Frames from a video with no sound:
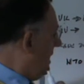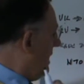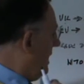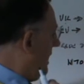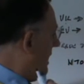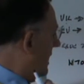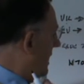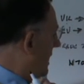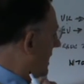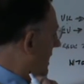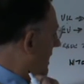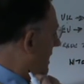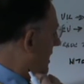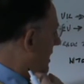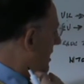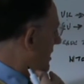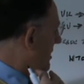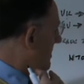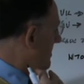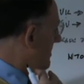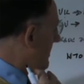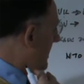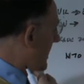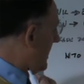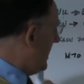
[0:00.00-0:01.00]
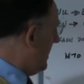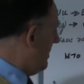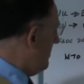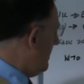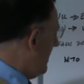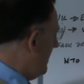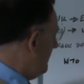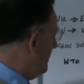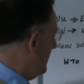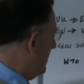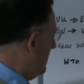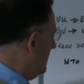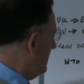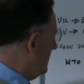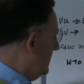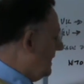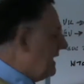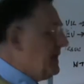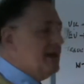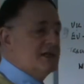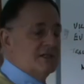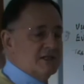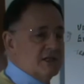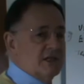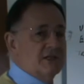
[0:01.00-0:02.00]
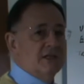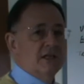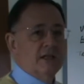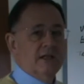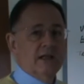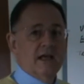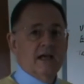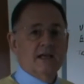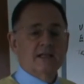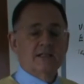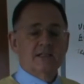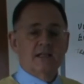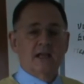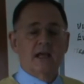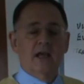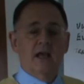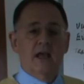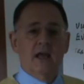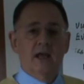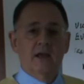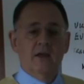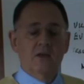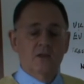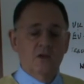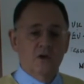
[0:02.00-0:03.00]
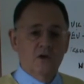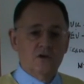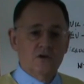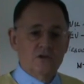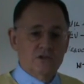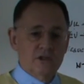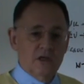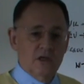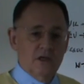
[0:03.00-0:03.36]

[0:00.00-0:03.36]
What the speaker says: However, he's sitting there saying that